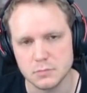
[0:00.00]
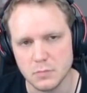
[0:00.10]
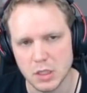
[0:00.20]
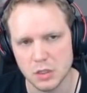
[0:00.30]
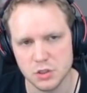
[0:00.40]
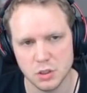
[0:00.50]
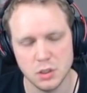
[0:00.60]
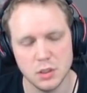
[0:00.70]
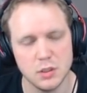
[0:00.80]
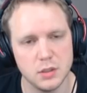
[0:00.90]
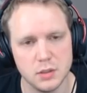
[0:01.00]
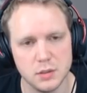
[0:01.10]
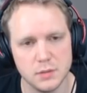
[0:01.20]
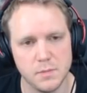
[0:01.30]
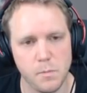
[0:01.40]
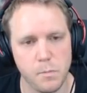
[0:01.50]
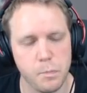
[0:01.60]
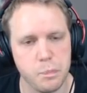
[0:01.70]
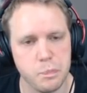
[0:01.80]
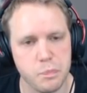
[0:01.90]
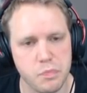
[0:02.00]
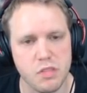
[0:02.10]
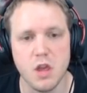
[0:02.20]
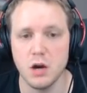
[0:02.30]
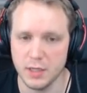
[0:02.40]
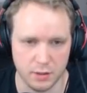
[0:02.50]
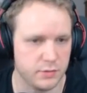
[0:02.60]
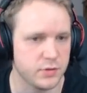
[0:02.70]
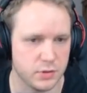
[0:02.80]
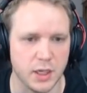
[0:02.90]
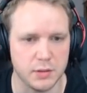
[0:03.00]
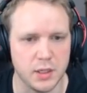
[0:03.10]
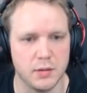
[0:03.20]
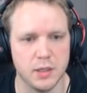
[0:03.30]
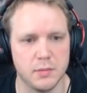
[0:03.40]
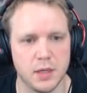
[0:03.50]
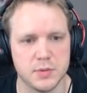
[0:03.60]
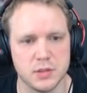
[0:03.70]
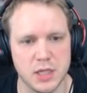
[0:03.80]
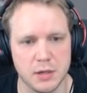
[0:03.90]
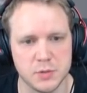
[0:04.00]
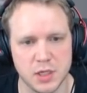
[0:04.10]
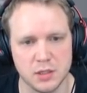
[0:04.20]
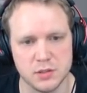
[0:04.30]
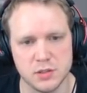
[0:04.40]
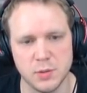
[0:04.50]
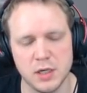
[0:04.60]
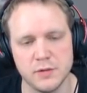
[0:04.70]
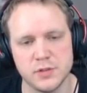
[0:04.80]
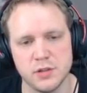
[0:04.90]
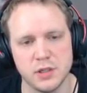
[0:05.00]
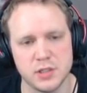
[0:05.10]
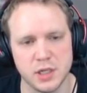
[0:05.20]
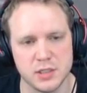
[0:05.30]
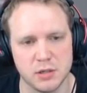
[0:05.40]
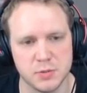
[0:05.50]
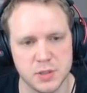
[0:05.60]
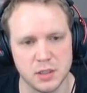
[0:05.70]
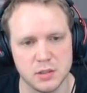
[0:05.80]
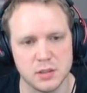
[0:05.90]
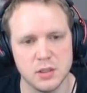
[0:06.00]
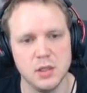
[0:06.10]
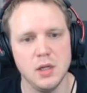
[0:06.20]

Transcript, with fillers: I mean, it, also runs damage. Oh yeah, and of course, yeah, yeah, yeah, absolutely. Damage per second, so twelve to thirty seconds damage per second.